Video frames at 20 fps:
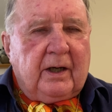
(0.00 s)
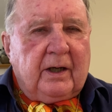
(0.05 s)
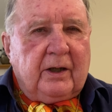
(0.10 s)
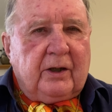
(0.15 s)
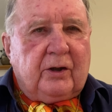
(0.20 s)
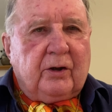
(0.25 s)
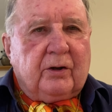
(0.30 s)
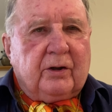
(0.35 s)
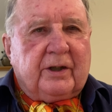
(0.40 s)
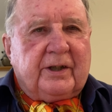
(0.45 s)

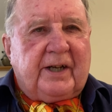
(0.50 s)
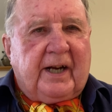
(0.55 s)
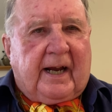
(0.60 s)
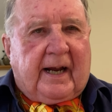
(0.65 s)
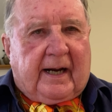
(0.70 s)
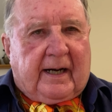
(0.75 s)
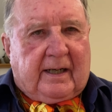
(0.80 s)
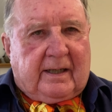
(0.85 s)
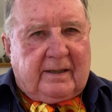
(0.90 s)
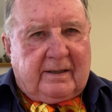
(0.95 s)
Gucked
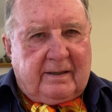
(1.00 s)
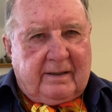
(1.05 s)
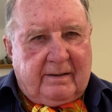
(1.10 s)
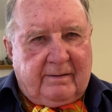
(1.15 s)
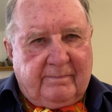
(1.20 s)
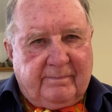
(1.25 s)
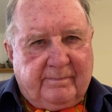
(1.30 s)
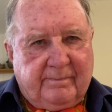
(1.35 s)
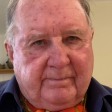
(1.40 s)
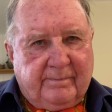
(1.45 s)
eggs.
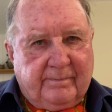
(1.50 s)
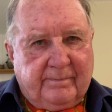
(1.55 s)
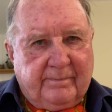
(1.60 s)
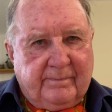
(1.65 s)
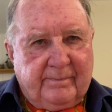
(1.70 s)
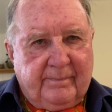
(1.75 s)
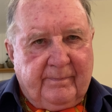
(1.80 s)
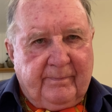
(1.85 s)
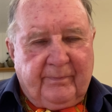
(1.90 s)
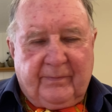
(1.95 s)

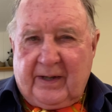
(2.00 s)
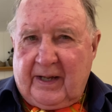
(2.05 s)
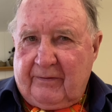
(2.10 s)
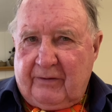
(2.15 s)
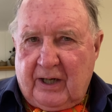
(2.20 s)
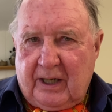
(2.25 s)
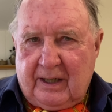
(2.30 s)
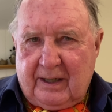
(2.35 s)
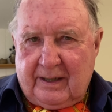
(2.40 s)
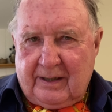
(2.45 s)
Never
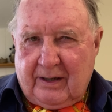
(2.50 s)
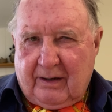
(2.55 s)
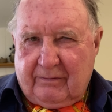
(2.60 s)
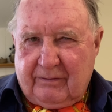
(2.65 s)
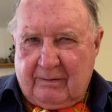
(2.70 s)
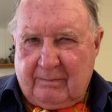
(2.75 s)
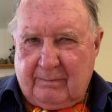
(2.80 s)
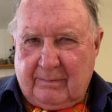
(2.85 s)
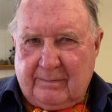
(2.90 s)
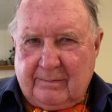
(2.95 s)
heard of
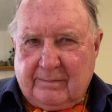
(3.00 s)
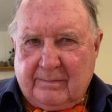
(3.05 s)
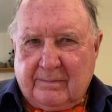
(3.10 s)
them?